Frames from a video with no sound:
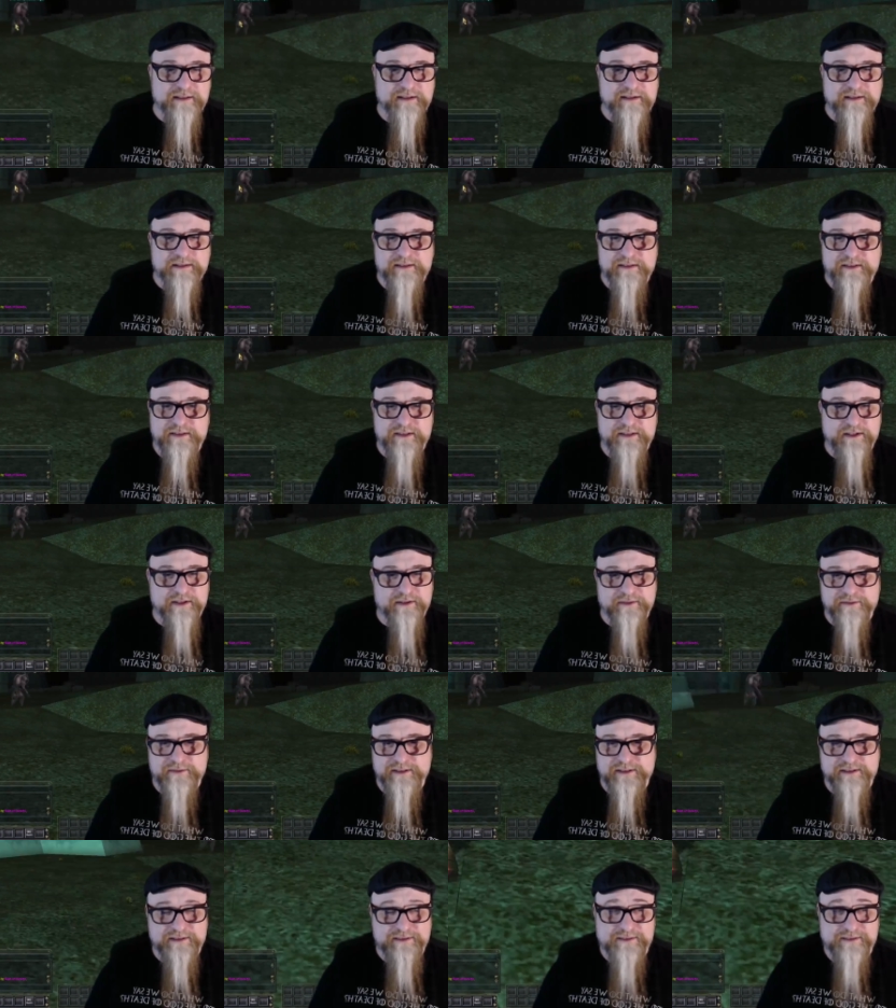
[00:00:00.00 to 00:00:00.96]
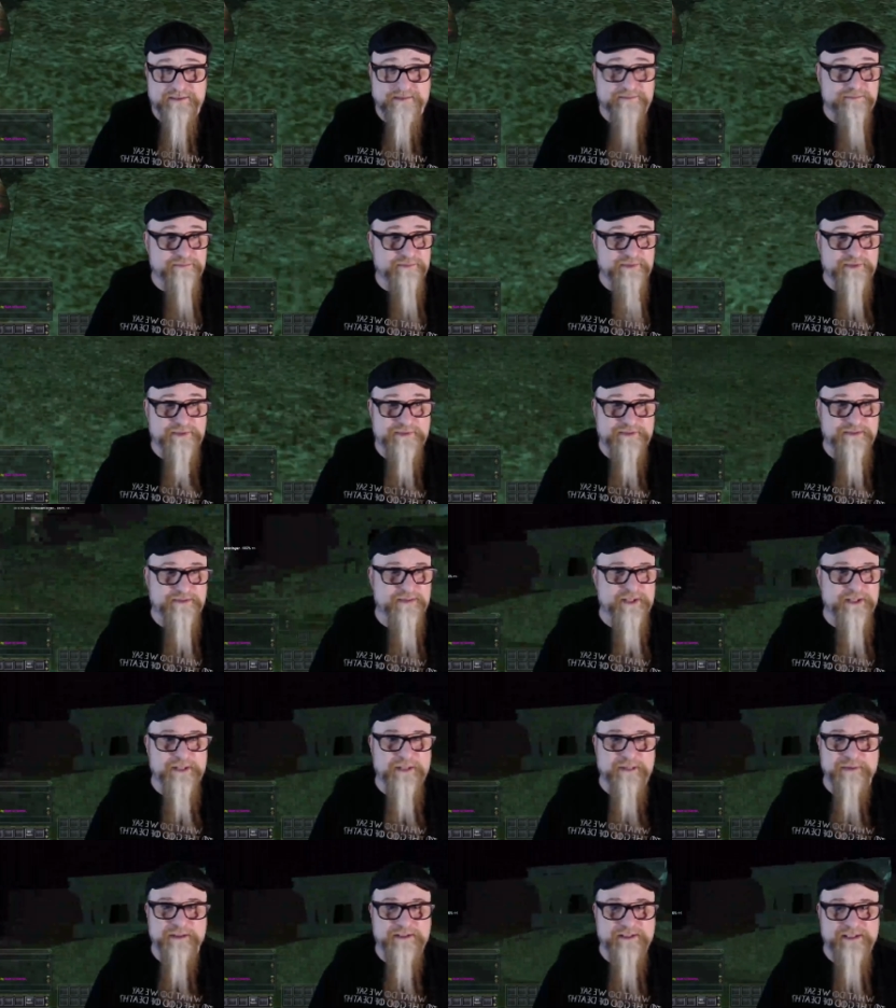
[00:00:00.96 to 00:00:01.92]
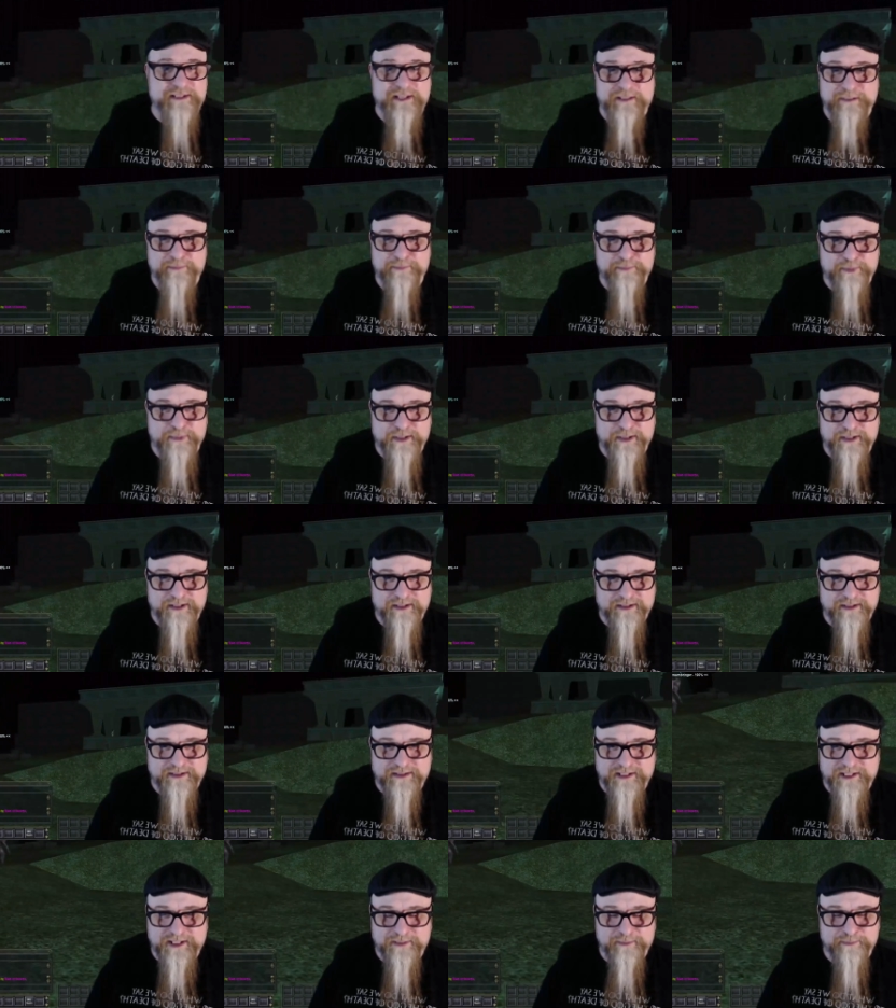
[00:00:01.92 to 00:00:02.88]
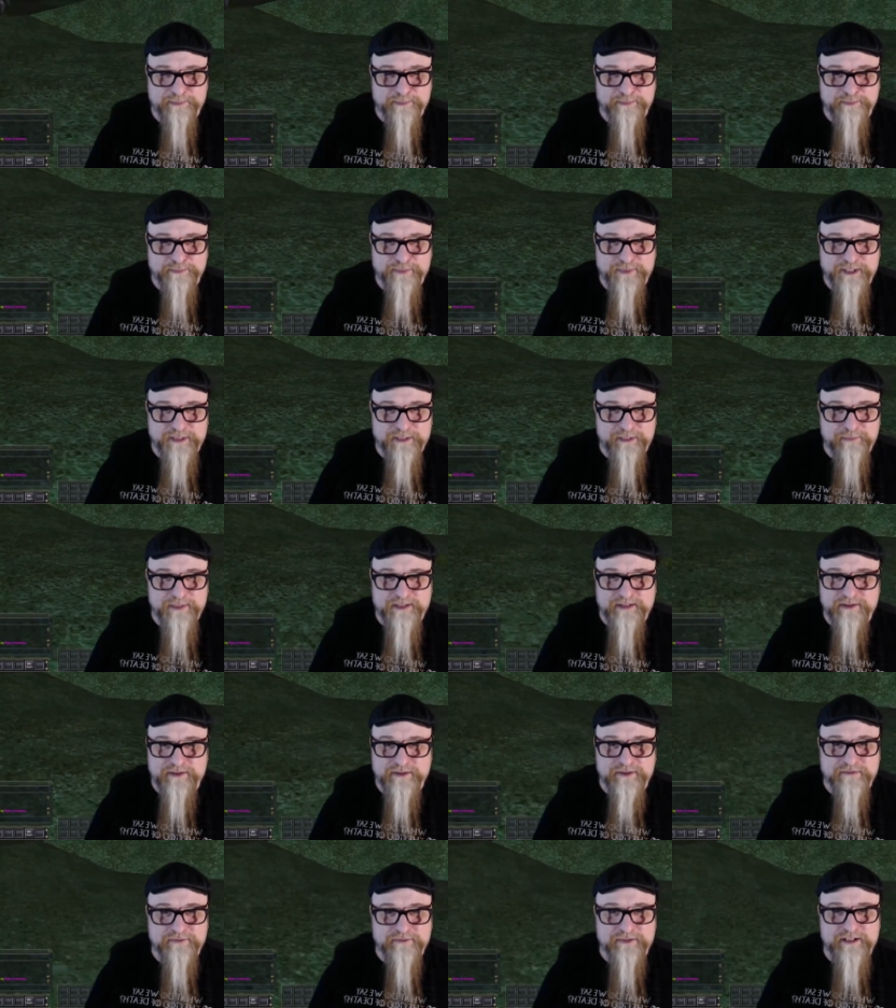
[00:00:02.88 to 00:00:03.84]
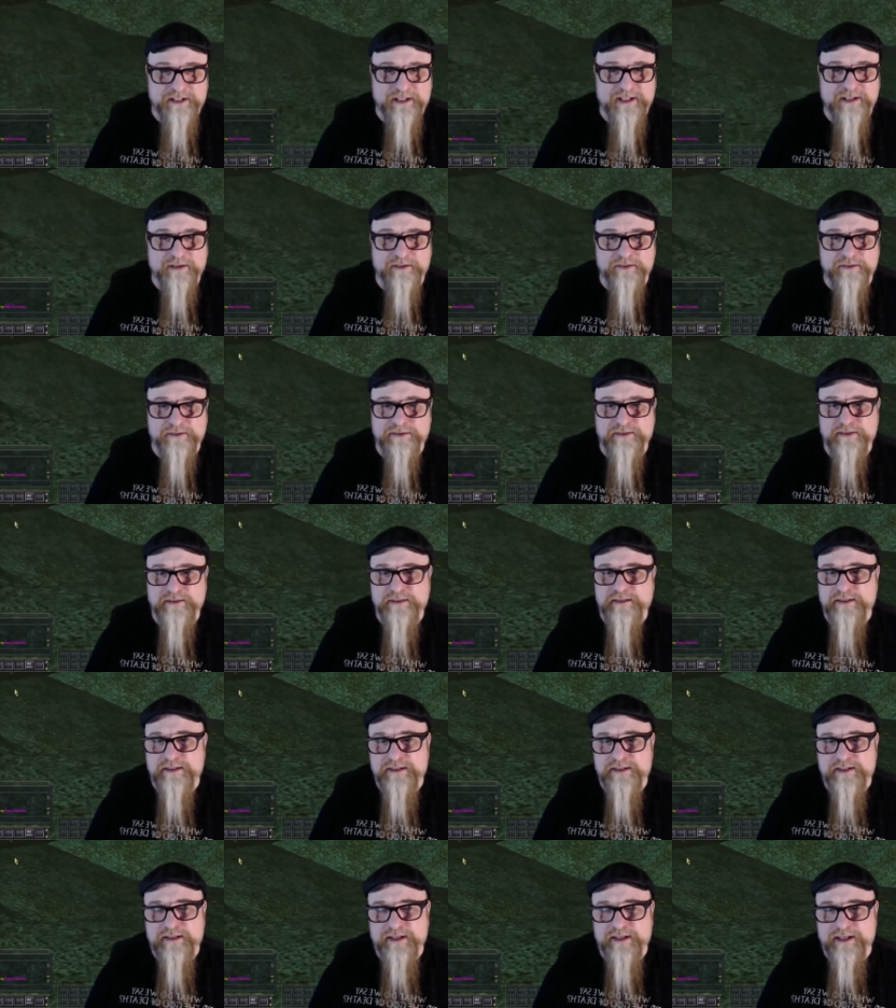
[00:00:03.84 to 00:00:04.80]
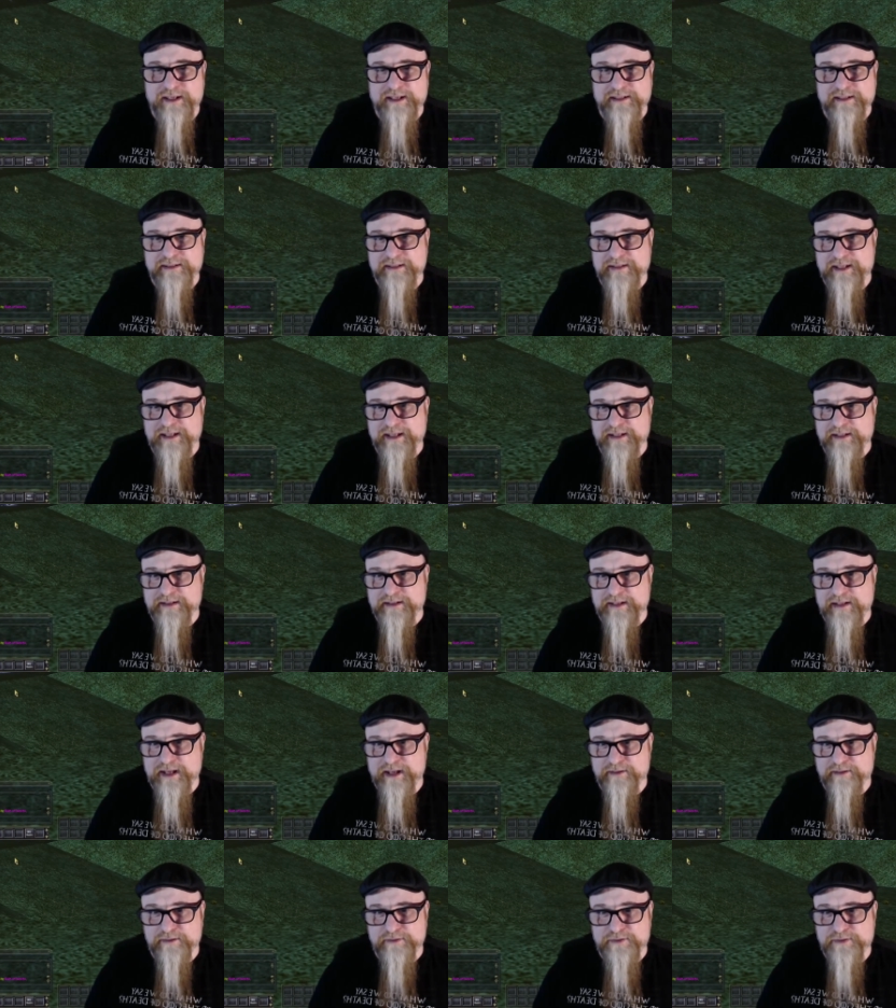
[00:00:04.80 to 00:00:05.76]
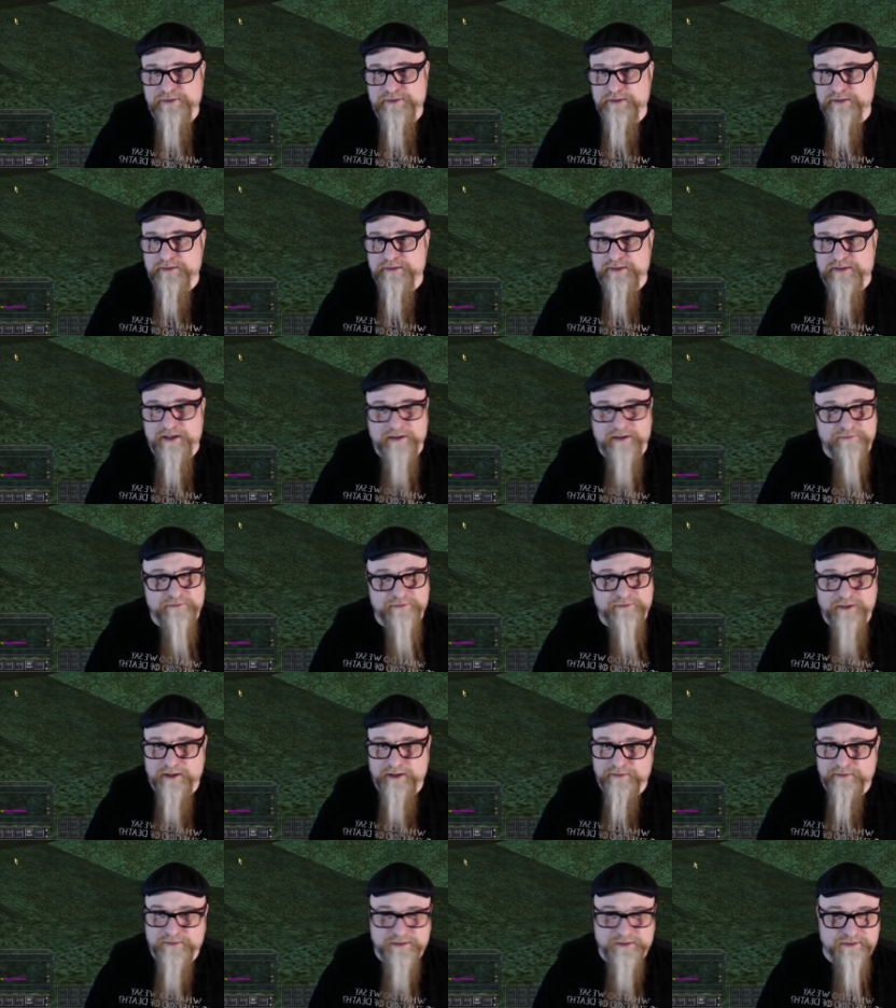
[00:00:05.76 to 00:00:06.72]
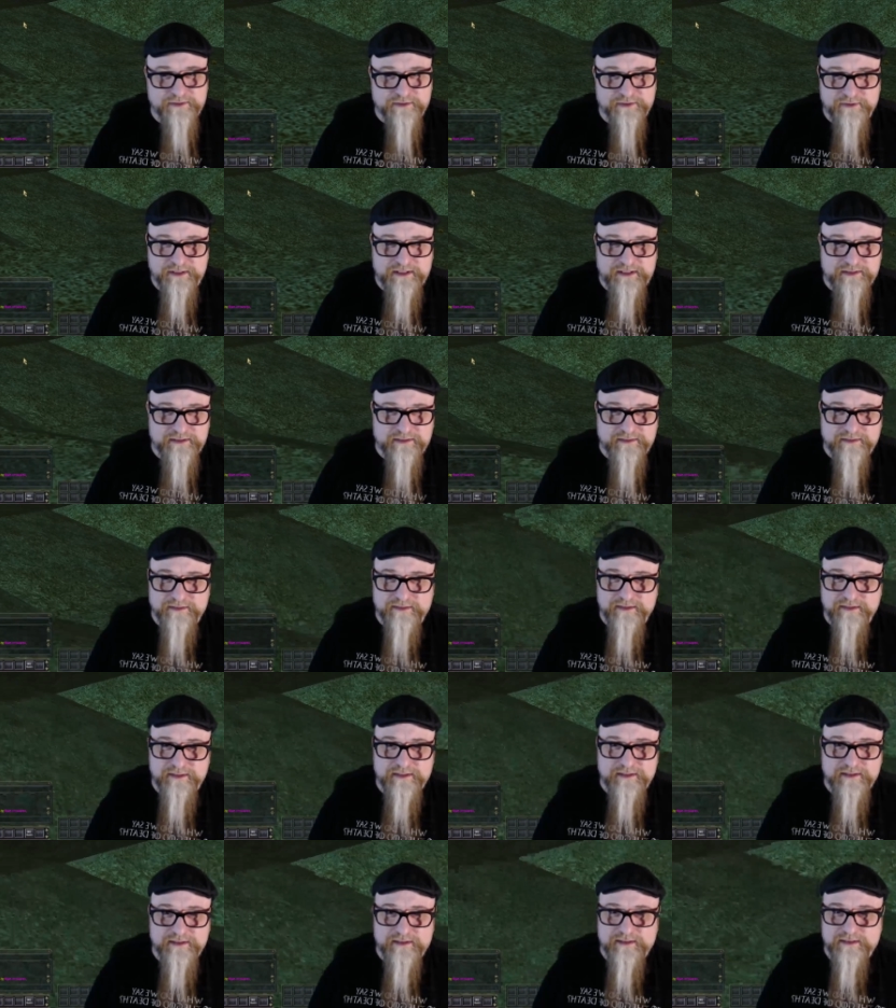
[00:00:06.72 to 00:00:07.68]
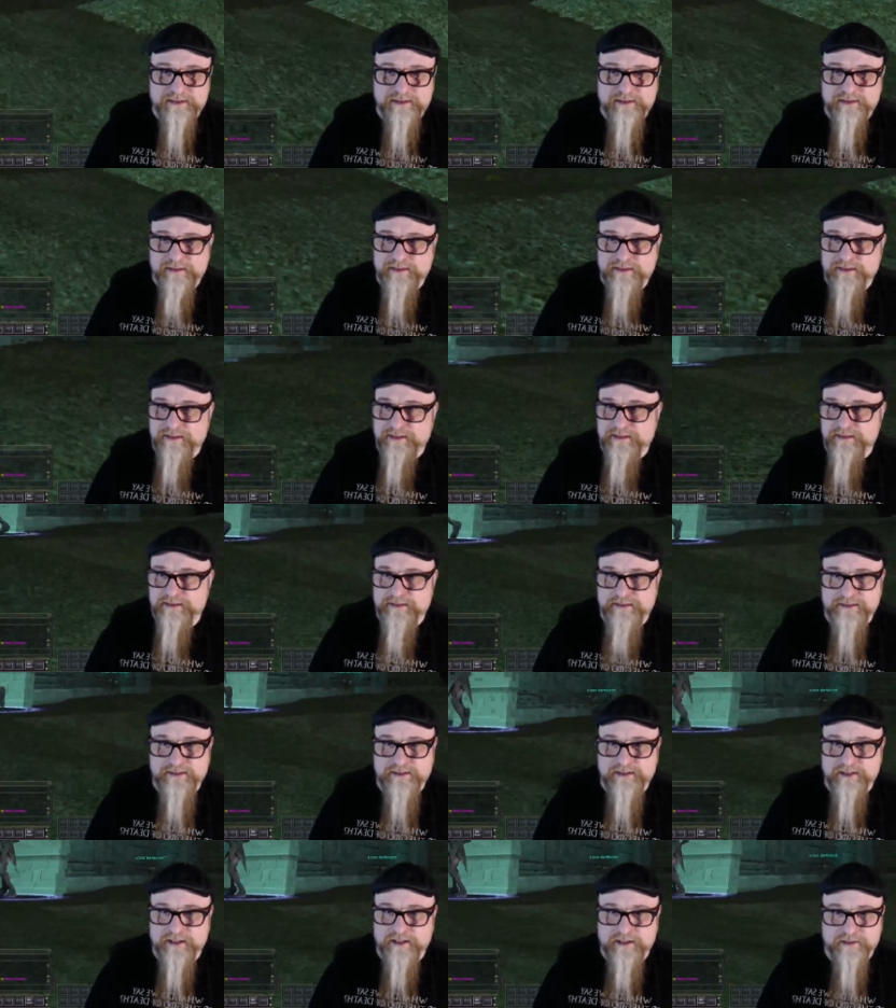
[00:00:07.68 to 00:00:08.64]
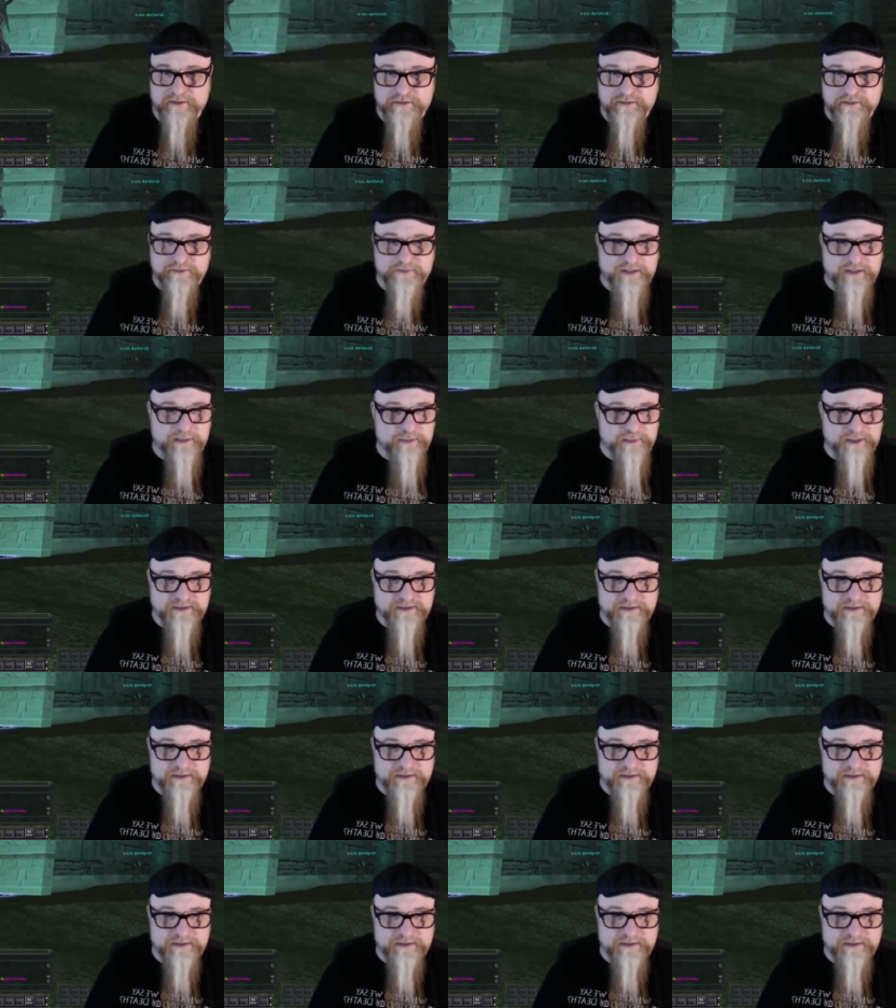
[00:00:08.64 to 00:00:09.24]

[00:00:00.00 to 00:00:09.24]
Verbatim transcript: you know you'd be able to keep uh, keep keep me doing videos, and and out of off off the streets, because you know if I'm on the